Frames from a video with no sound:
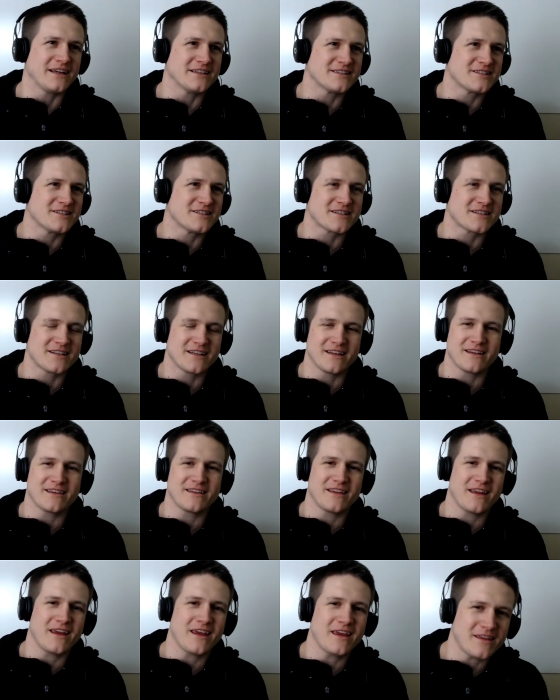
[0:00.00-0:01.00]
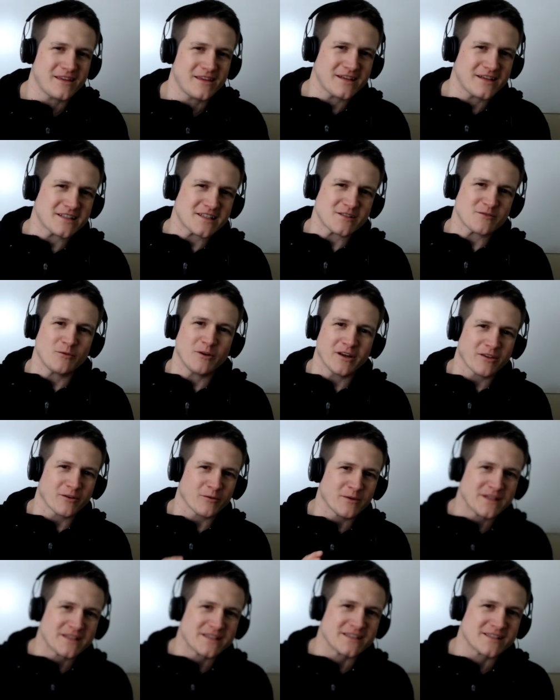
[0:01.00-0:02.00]
is just it, this is one of the
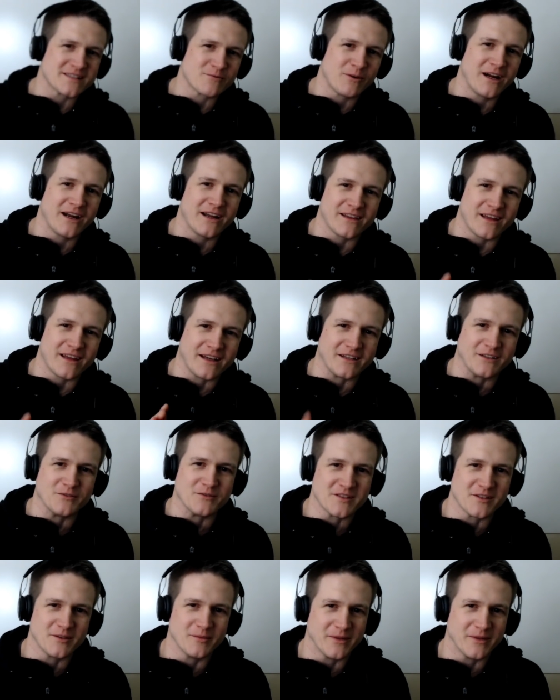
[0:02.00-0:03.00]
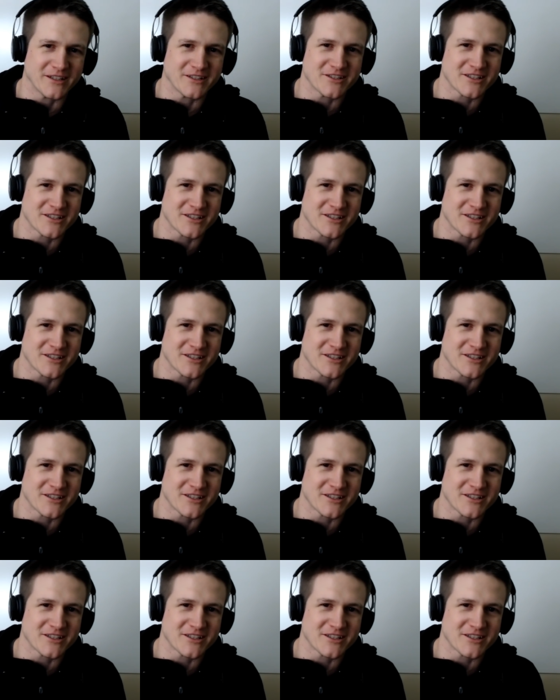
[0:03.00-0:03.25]
reasons why I like you so much.